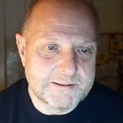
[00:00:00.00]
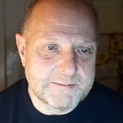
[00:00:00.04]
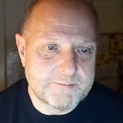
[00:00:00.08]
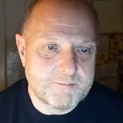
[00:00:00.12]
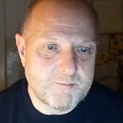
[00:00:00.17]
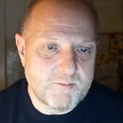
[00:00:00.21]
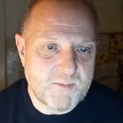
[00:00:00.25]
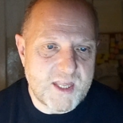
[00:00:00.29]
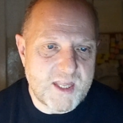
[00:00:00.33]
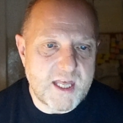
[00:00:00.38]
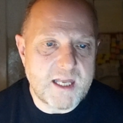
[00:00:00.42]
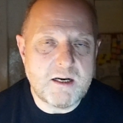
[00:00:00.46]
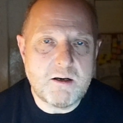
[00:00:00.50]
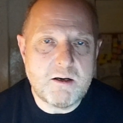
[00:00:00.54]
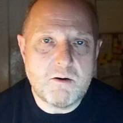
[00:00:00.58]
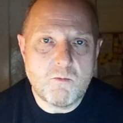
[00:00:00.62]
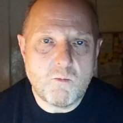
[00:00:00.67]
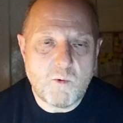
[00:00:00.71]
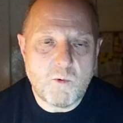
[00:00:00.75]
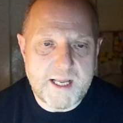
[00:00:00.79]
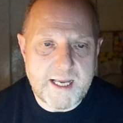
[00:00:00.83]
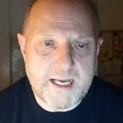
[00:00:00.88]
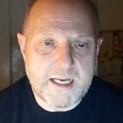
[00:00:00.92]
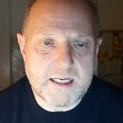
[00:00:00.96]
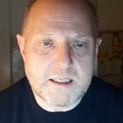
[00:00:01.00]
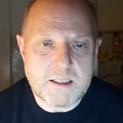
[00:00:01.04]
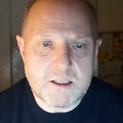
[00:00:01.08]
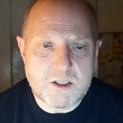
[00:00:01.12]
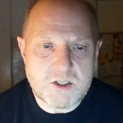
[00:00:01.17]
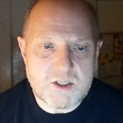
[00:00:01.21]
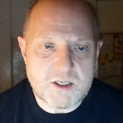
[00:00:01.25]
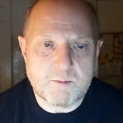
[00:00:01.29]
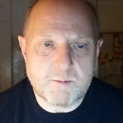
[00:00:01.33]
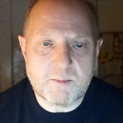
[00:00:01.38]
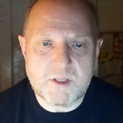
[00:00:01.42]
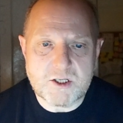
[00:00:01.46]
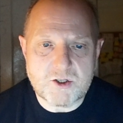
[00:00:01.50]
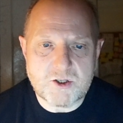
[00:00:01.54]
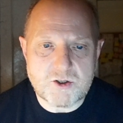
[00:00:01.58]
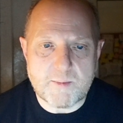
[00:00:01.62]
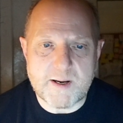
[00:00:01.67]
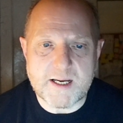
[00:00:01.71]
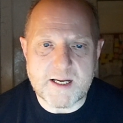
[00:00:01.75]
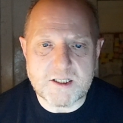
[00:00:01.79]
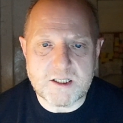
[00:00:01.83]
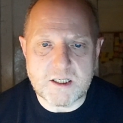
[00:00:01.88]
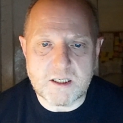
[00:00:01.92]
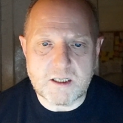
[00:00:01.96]
Then we add something
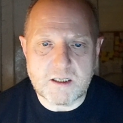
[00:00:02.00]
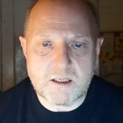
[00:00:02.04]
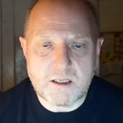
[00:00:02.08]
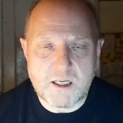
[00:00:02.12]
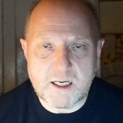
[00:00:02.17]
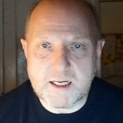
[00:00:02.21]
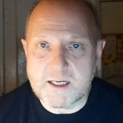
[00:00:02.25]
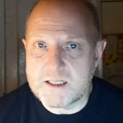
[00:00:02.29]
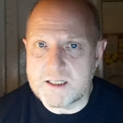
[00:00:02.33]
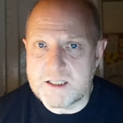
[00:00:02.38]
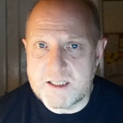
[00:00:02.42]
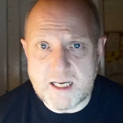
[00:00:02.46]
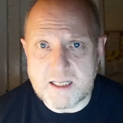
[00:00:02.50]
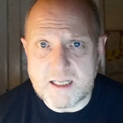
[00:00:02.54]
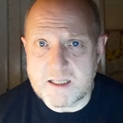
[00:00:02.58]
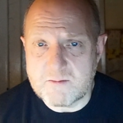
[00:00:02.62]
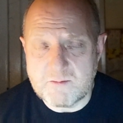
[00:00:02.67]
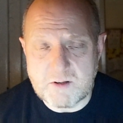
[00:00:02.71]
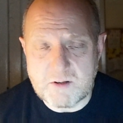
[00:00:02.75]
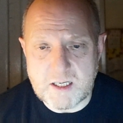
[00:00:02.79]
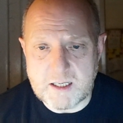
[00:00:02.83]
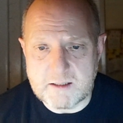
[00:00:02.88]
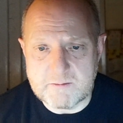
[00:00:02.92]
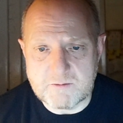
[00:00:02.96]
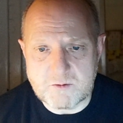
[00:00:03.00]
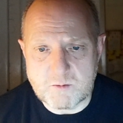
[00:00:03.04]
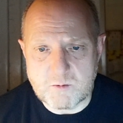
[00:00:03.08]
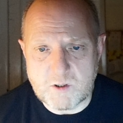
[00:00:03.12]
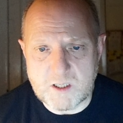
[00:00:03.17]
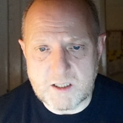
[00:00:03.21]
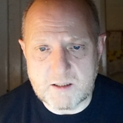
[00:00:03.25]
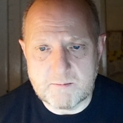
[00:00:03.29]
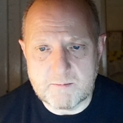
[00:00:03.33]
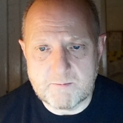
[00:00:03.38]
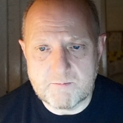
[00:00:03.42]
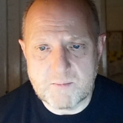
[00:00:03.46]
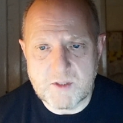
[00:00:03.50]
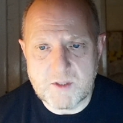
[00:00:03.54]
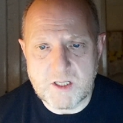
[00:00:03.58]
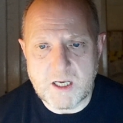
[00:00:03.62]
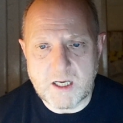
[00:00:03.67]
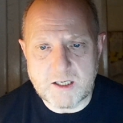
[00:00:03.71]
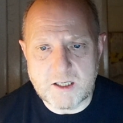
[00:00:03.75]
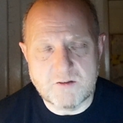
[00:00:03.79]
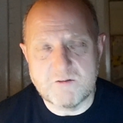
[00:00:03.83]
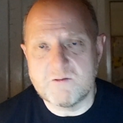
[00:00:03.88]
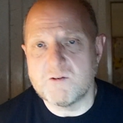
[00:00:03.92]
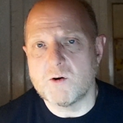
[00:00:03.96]
dramatic like a death of a loved one, a
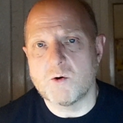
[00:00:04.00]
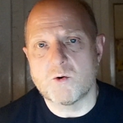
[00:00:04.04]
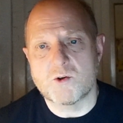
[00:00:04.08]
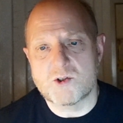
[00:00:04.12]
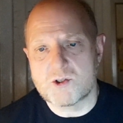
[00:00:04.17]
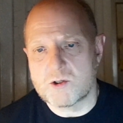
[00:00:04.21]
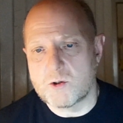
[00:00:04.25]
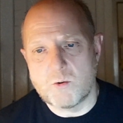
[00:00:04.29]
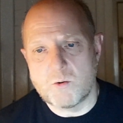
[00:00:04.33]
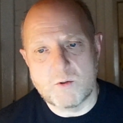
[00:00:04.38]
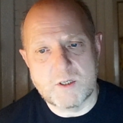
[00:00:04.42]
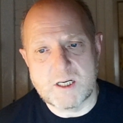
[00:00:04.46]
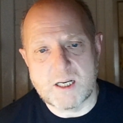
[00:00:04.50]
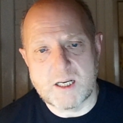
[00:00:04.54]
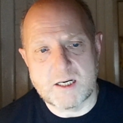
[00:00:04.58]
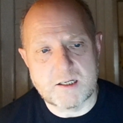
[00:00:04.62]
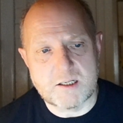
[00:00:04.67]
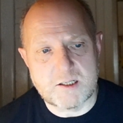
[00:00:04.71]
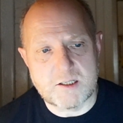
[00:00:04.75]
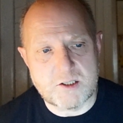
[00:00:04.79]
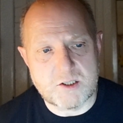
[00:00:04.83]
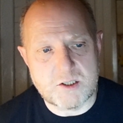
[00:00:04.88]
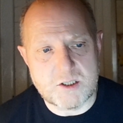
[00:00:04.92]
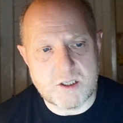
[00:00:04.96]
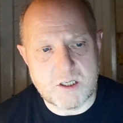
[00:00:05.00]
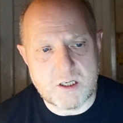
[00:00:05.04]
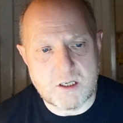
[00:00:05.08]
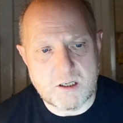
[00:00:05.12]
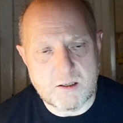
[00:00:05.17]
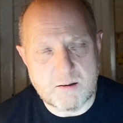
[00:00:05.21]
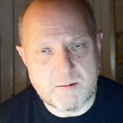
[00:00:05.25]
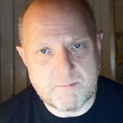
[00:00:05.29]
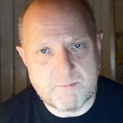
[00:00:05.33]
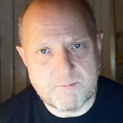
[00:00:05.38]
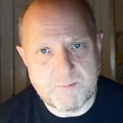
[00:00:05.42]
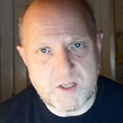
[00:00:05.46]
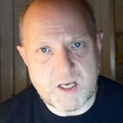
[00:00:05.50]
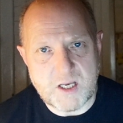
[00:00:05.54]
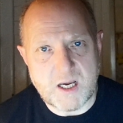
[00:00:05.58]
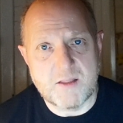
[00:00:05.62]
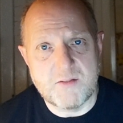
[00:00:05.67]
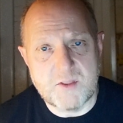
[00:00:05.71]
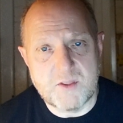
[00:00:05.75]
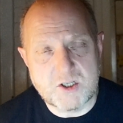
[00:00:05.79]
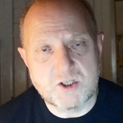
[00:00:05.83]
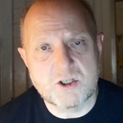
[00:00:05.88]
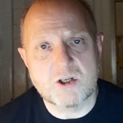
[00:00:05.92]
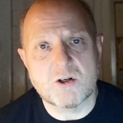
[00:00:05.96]
divorce or a redundancy, and the
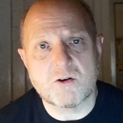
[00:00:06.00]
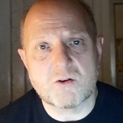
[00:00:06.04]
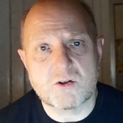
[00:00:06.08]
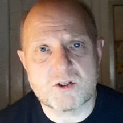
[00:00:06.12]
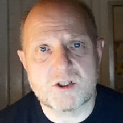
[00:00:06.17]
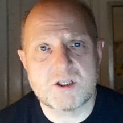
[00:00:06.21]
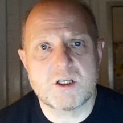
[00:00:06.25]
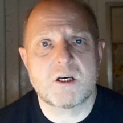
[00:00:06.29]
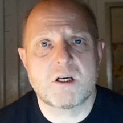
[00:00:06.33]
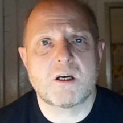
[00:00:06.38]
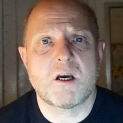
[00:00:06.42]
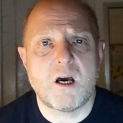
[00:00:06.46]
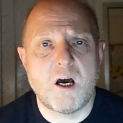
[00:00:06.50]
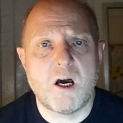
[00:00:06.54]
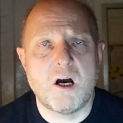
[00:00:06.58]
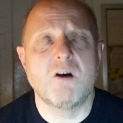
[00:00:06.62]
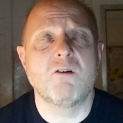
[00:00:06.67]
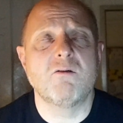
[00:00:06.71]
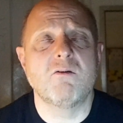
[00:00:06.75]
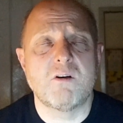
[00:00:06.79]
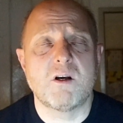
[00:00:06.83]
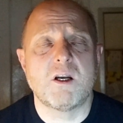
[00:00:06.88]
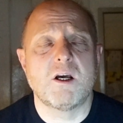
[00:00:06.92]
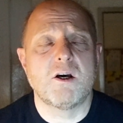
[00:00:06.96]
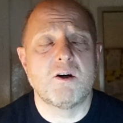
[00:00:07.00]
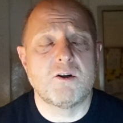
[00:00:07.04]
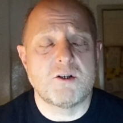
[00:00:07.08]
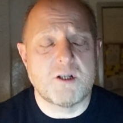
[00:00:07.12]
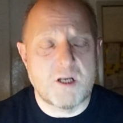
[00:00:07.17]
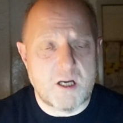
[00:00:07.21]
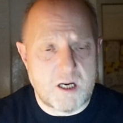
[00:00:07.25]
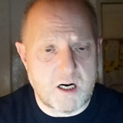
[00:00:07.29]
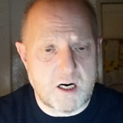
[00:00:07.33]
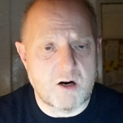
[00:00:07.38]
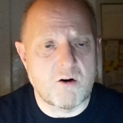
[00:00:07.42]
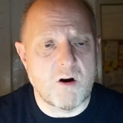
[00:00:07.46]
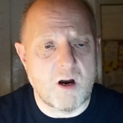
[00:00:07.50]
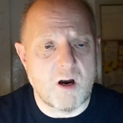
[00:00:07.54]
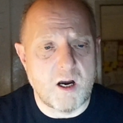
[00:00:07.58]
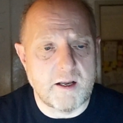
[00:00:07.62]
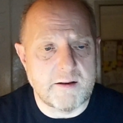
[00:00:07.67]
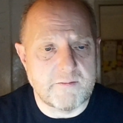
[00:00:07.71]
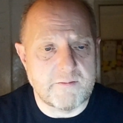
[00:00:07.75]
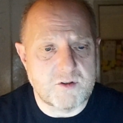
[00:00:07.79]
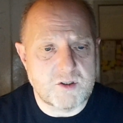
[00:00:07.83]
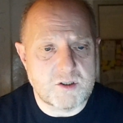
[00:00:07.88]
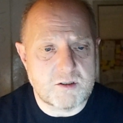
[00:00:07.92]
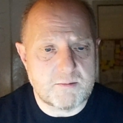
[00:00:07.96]
toxic overload arrives.